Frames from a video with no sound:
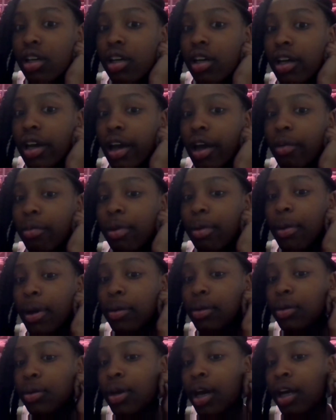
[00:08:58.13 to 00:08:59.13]
I'll be
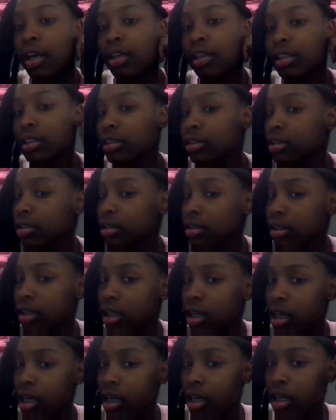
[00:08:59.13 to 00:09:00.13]
back to you guys
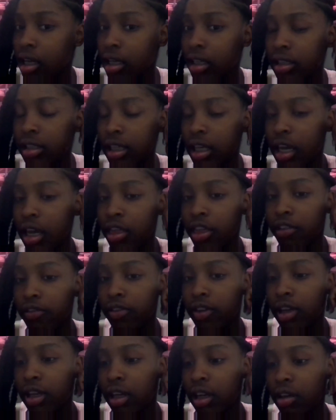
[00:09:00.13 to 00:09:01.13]
to end the
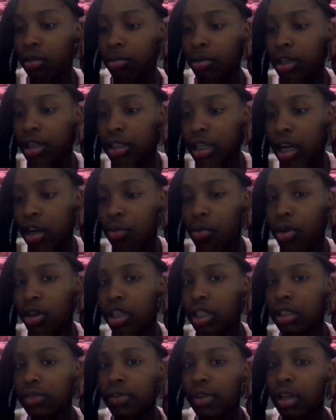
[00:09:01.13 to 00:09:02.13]
video because I don't want
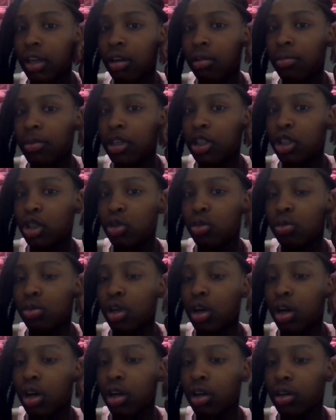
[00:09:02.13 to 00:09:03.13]
this video to be too
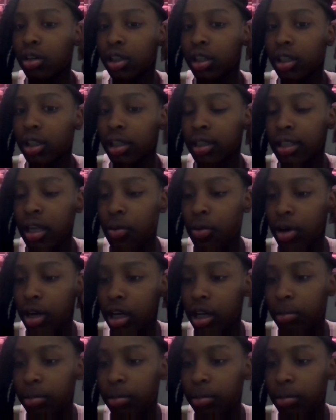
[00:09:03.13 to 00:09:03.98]
long because I want it to